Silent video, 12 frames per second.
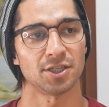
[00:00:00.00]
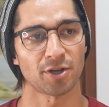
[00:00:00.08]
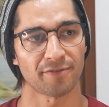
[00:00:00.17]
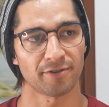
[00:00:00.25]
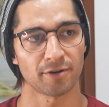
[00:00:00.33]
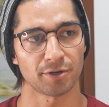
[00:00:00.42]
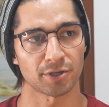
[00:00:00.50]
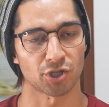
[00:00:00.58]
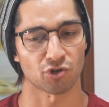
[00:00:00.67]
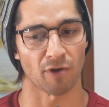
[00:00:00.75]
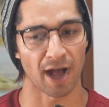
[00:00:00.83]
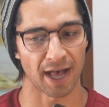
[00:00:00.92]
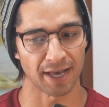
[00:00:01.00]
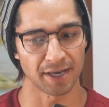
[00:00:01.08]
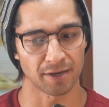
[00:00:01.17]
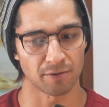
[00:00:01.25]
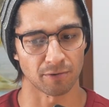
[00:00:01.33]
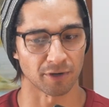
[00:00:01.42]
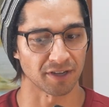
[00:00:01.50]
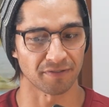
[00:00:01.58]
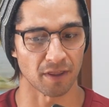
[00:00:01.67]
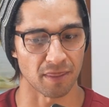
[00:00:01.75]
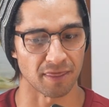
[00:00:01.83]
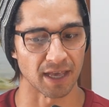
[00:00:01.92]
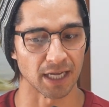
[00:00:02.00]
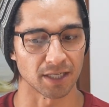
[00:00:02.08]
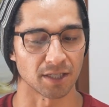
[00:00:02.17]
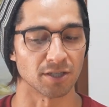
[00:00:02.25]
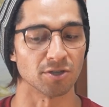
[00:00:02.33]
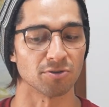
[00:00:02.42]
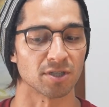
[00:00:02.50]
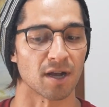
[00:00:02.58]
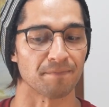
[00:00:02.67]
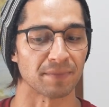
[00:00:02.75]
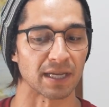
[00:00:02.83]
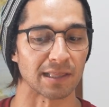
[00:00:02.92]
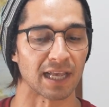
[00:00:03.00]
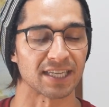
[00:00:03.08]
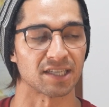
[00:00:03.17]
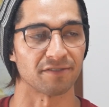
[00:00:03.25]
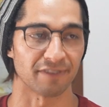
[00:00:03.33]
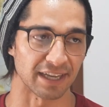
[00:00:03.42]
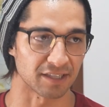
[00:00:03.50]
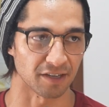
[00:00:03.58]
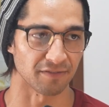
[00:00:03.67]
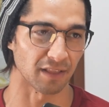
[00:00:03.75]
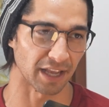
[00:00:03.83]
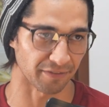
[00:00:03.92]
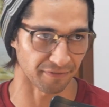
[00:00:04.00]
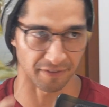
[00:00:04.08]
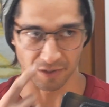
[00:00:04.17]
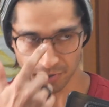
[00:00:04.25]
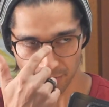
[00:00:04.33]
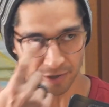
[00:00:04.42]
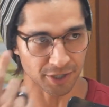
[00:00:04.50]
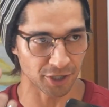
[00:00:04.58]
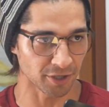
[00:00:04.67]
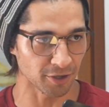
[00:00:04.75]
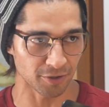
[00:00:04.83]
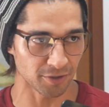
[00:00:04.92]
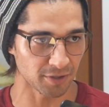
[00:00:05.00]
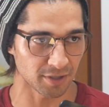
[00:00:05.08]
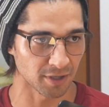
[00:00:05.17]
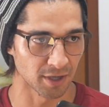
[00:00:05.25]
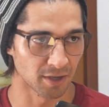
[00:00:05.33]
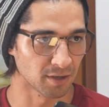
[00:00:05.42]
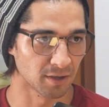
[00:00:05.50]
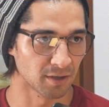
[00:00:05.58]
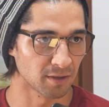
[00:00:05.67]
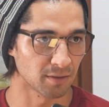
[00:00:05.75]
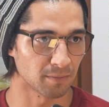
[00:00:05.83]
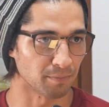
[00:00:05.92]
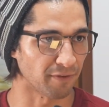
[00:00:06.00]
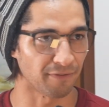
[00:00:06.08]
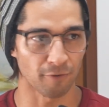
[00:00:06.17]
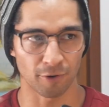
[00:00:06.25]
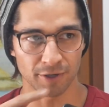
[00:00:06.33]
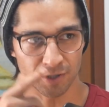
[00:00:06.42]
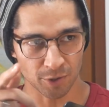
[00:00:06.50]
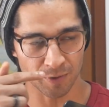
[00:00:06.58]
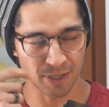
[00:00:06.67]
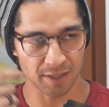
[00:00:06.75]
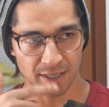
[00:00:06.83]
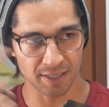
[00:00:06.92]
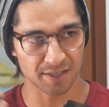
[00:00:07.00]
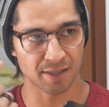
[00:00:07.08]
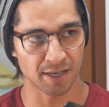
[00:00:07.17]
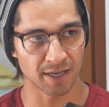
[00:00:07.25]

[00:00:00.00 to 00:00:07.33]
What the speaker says: Did you ever try or even think to do something less invasive like filler on your nose before doing this